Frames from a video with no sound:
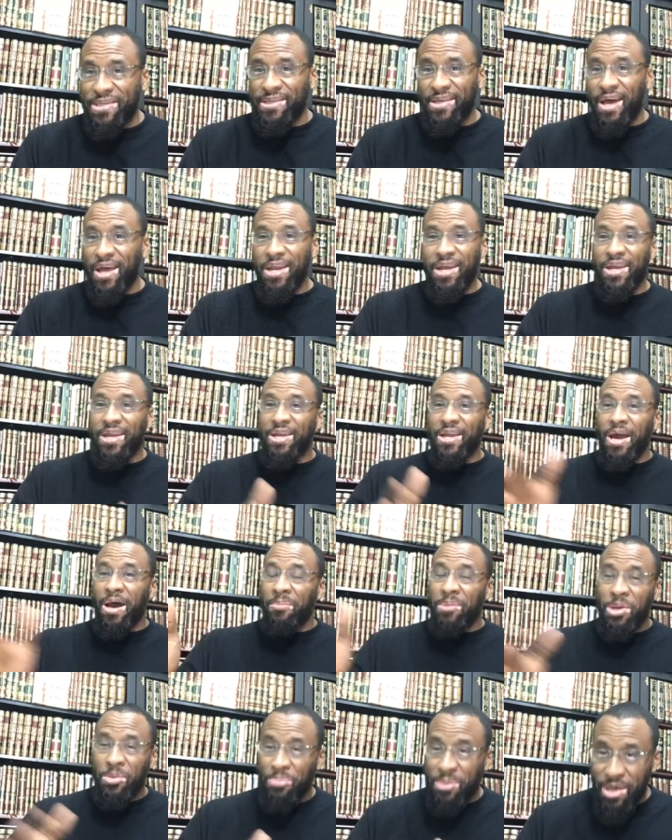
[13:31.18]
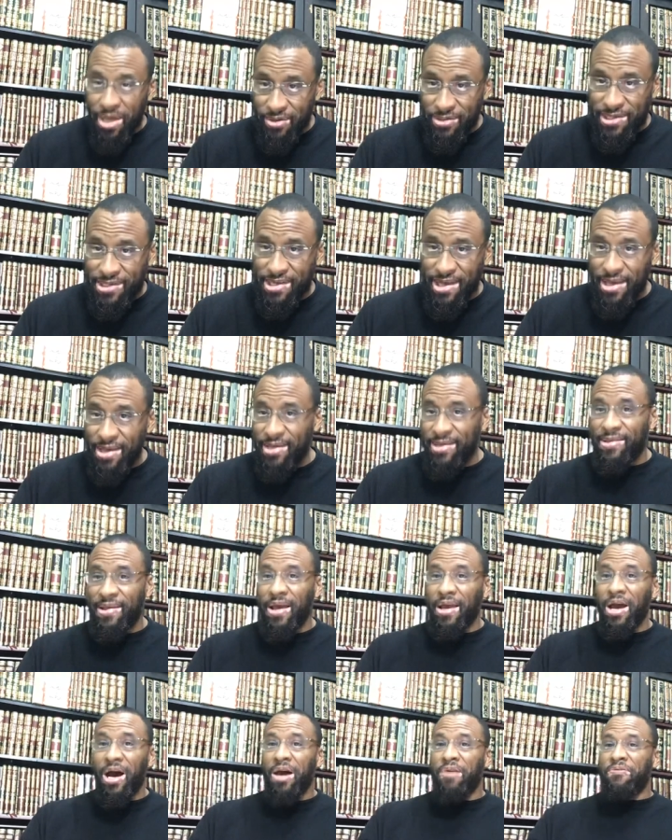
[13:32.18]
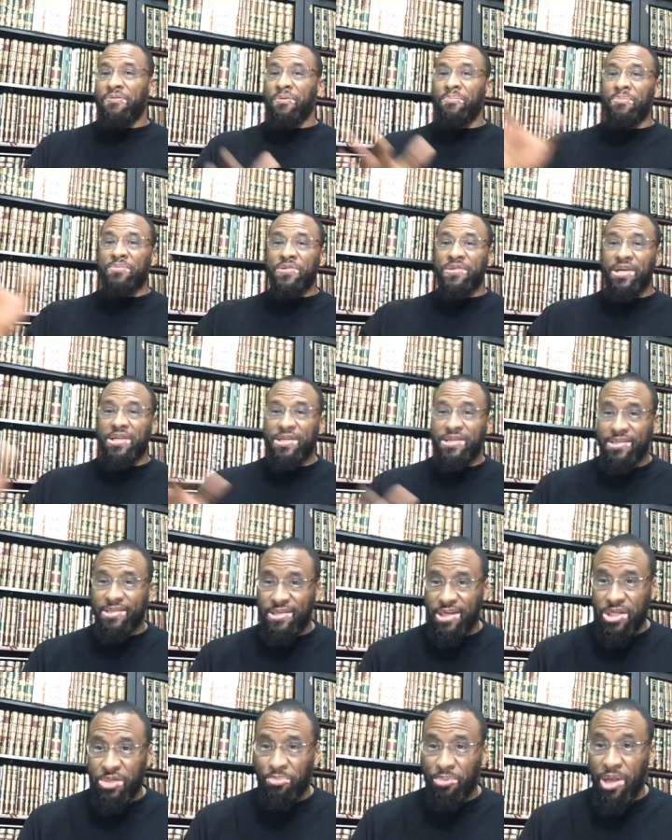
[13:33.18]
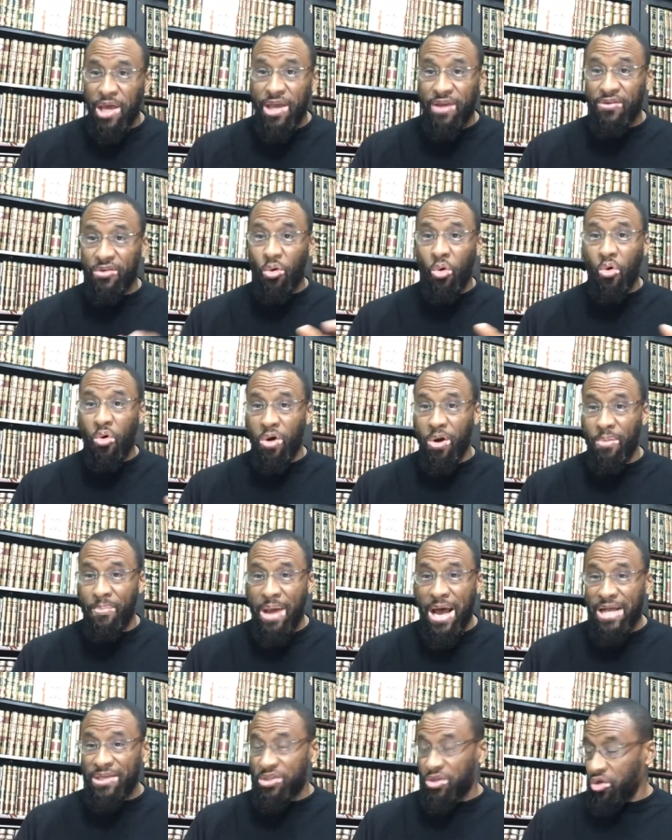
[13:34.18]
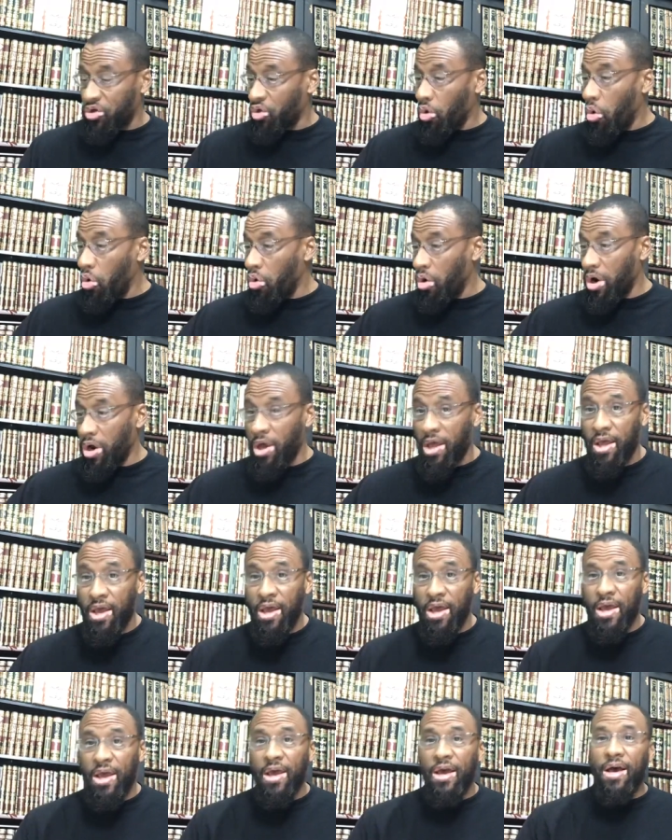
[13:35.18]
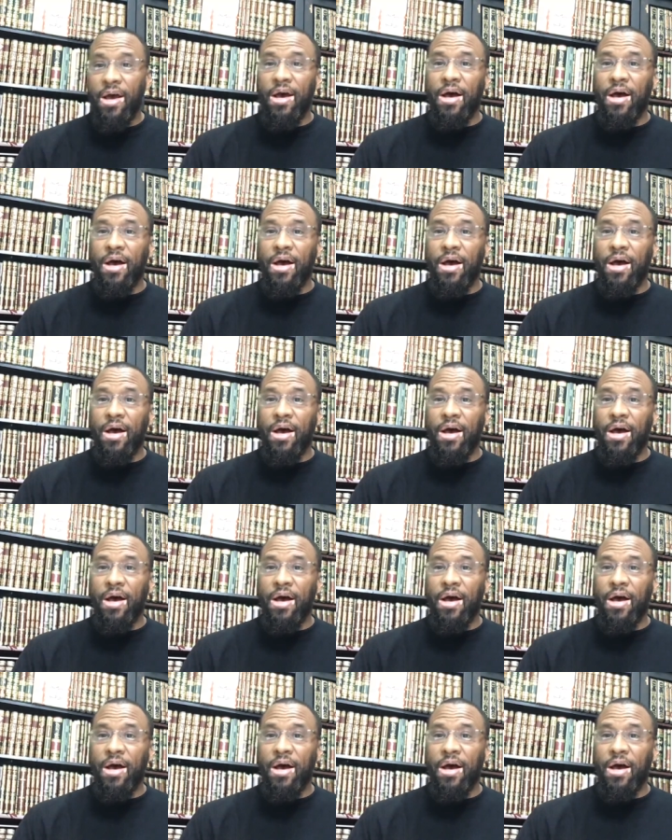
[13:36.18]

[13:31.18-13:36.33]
they studied and how many PhDs they got from such and such place, or a master's or a,